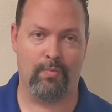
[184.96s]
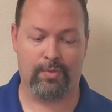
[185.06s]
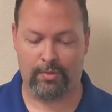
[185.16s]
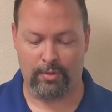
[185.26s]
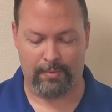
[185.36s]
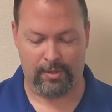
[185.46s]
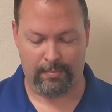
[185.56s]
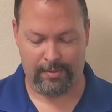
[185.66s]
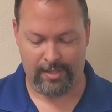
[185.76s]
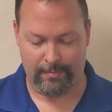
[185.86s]
super,
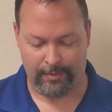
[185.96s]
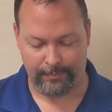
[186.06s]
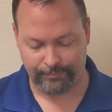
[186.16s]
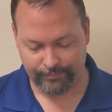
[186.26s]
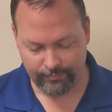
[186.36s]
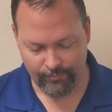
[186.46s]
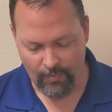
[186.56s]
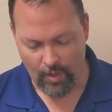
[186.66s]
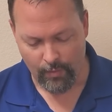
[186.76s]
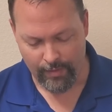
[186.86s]
super simple.
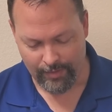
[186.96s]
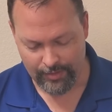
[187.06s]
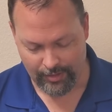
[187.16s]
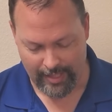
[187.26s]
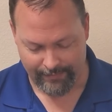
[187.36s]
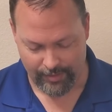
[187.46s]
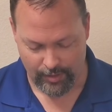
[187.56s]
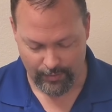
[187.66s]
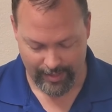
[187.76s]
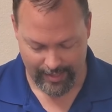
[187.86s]
We've also got, for
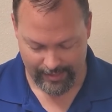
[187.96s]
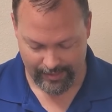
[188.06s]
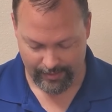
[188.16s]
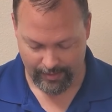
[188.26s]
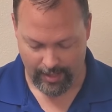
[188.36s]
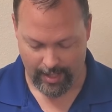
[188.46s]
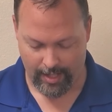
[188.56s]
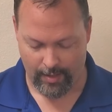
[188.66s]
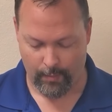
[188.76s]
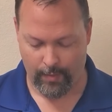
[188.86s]
2 of these,
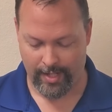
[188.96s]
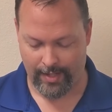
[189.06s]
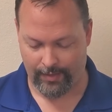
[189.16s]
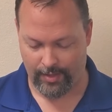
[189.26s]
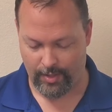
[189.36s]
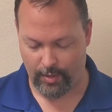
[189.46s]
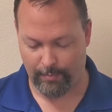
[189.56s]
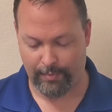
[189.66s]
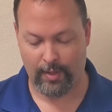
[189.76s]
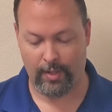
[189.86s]
we got the U
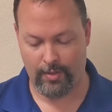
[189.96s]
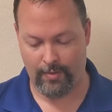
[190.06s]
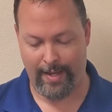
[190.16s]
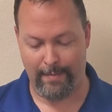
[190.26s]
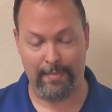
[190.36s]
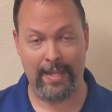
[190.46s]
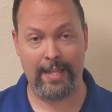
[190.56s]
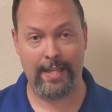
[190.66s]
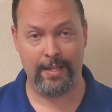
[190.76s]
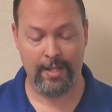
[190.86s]
Pro
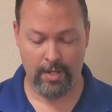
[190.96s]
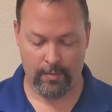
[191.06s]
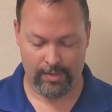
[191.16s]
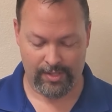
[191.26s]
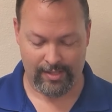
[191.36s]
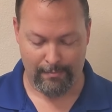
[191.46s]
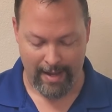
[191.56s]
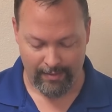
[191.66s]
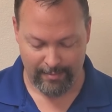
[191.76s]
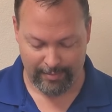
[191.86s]
MP, which is the
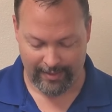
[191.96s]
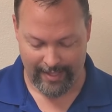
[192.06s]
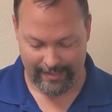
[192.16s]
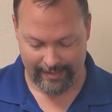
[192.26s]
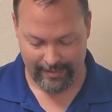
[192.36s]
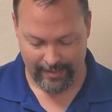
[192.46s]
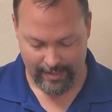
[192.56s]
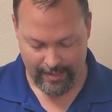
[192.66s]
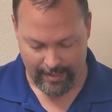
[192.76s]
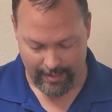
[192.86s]
mounting plate.
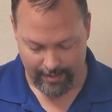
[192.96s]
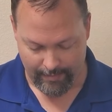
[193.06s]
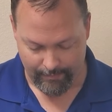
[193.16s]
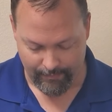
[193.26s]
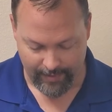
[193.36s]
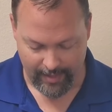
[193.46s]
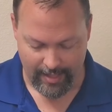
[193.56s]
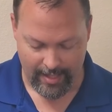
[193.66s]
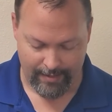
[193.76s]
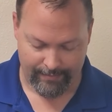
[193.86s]

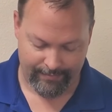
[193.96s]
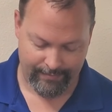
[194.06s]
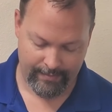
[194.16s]
If